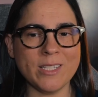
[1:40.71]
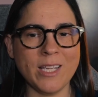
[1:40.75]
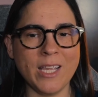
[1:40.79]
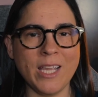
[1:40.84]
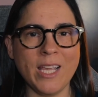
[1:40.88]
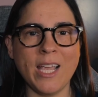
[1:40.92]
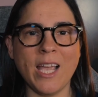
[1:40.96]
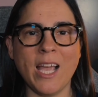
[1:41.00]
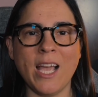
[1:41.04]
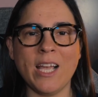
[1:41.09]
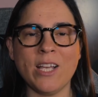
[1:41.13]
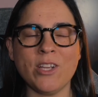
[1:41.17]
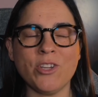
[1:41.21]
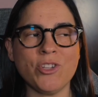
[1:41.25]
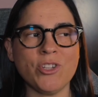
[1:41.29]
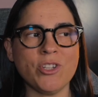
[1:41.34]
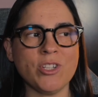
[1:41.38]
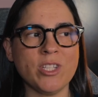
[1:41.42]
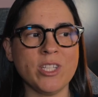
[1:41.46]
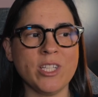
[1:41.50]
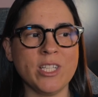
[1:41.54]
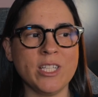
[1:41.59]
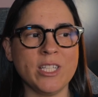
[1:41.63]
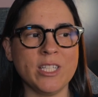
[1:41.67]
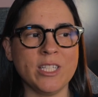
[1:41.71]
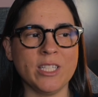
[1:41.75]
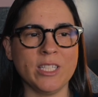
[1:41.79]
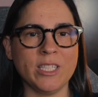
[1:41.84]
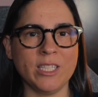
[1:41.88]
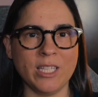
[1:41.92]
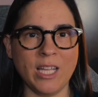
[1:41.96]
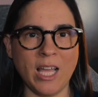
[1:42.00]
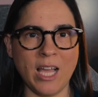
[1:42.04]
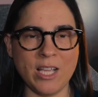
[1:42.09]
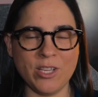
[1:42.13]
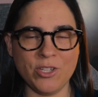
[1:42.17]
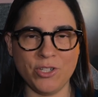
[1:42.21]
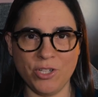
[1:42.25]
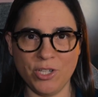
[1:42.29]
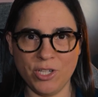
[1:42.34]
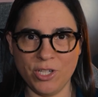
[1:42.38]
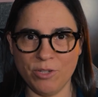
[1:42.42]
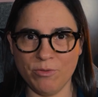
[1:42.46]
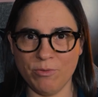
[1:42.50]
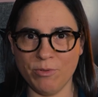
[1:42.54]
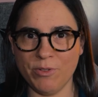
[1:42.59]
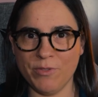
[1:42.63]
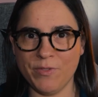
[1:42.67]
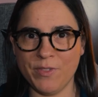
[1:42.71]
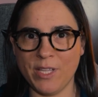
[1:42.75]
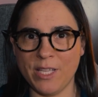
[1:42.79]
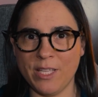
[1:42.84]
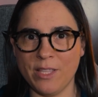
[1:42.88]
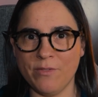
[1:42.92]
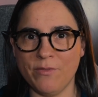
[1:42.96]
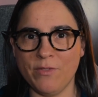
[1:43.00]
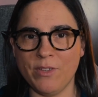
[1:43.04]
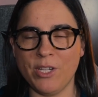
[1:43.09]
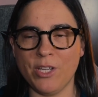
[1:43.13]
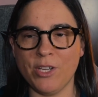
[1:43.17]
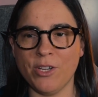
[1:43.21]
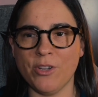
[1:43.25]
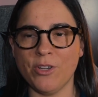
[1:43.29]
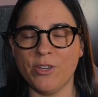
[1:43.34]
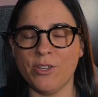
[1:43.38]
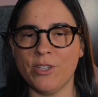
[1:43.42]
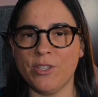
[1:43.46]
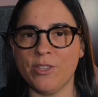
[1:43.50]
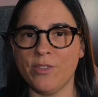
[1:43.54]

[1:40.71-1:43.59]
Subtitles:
He actually, last year, you would have seen the video,